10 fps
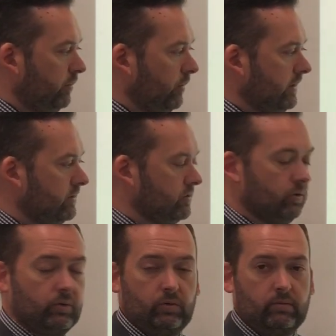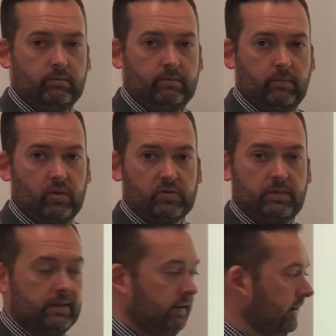0.2 moles
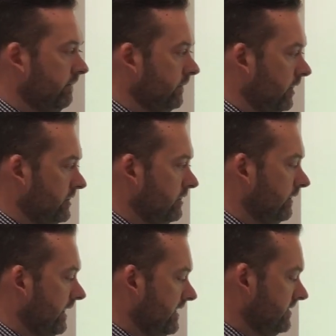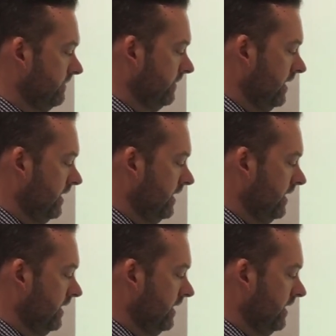per litre hydrochloric acid.